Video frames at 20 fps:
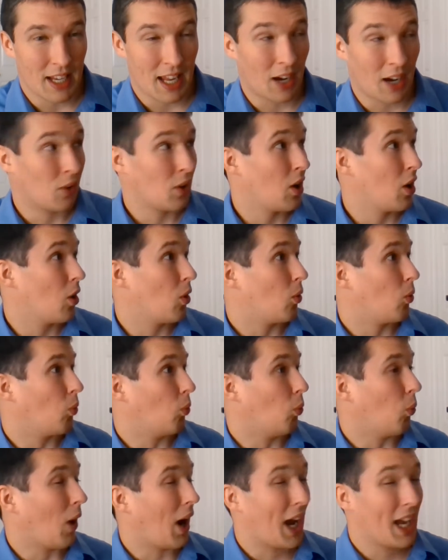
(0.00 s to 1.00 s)
Now,
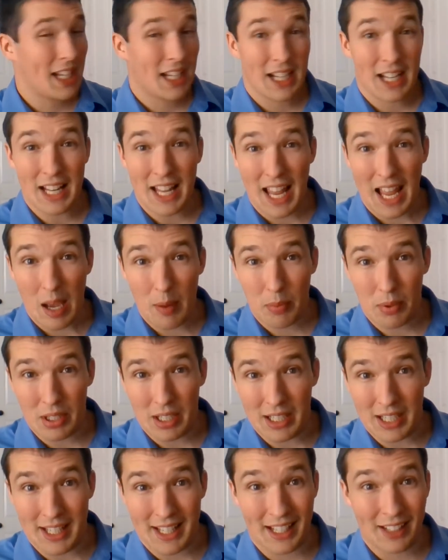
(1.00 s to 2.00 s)
why did it
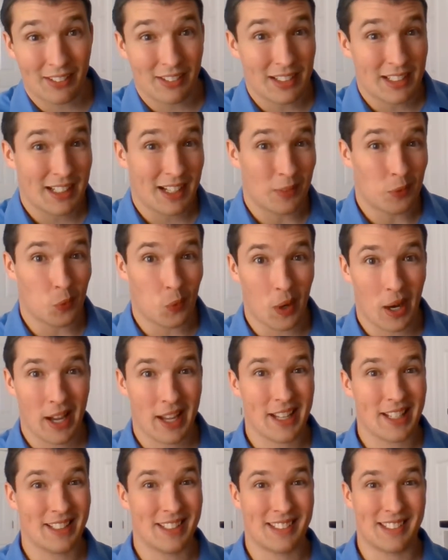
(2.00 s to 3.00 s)
happen in England and
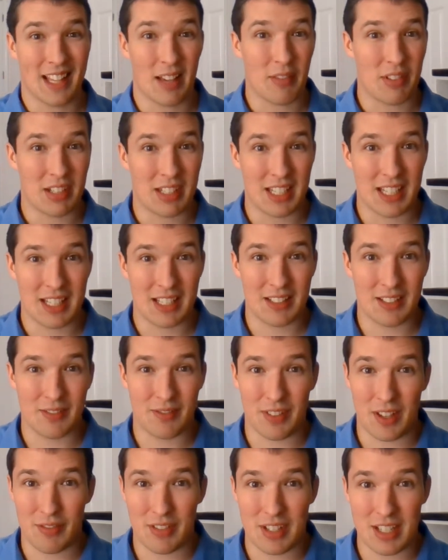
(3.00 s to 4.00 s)
why in
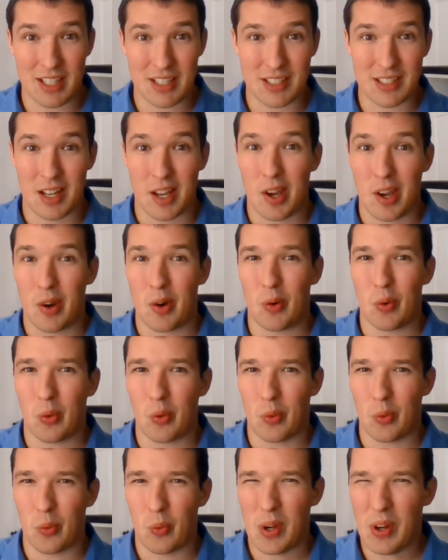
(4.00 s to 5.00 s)
1750s?
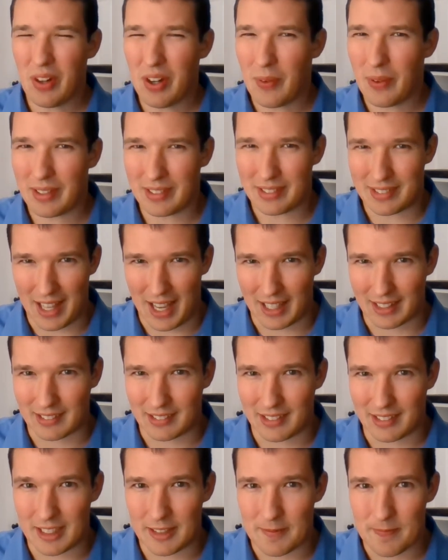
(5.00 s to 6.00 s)
We don't know
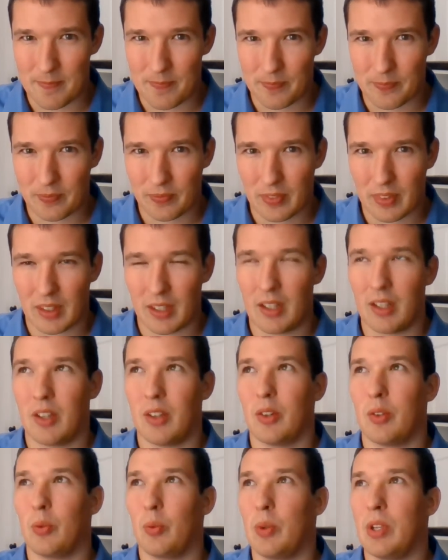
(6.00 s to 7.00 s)
exactly.
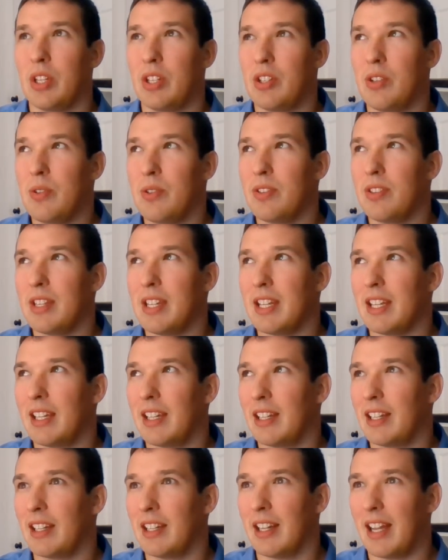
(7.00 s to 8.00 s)
We do
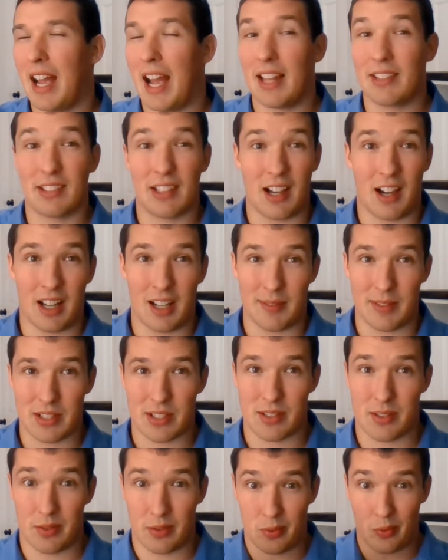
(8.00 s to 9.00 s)
think, as
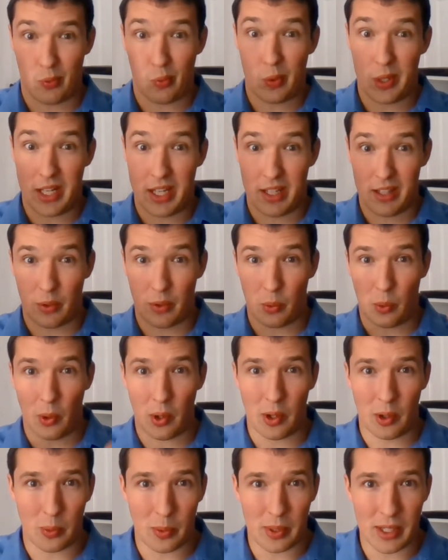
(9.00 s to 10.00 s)
economists, the
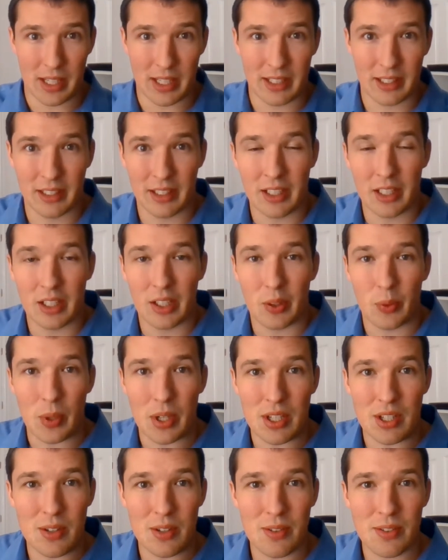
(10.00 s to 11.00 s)
royal we
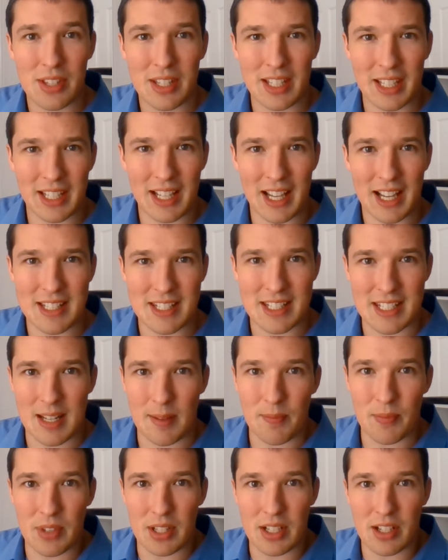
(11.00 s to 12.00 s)
do think it has
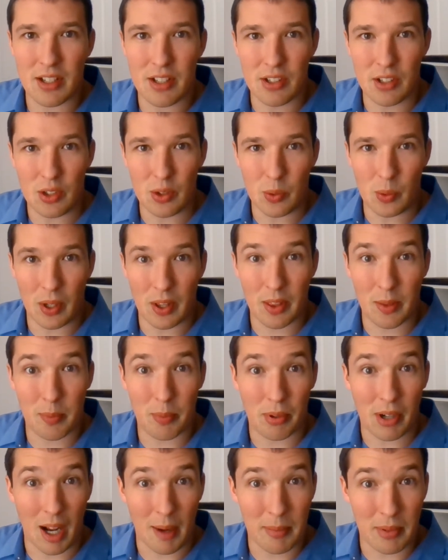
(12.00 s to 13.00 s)
something to do
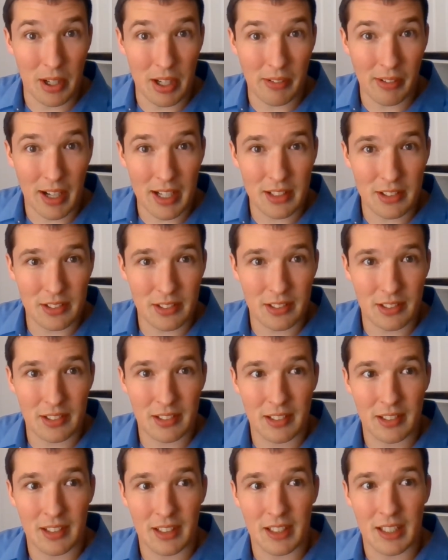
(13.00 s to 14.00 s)
with property
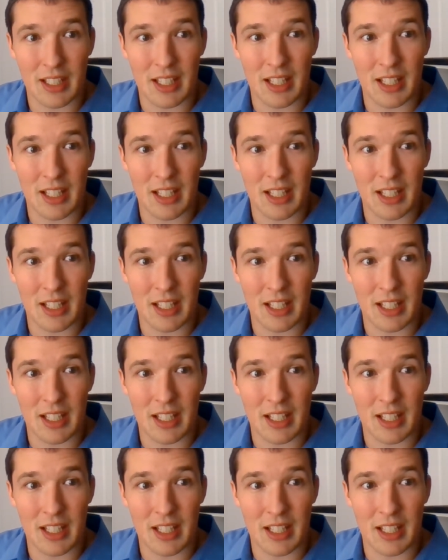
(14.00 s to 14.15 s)
rights.